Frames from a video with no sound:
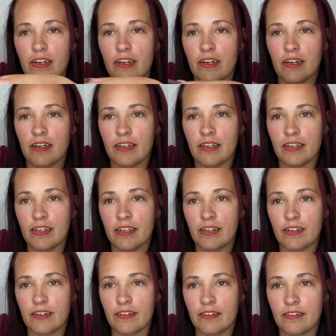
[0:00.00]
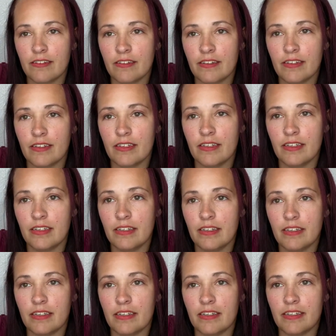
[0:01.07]
on here
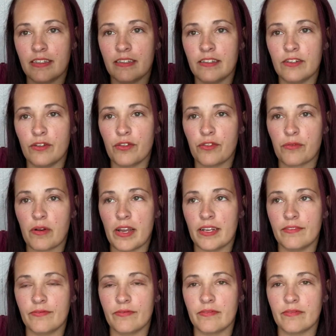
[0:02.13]
on the little thread.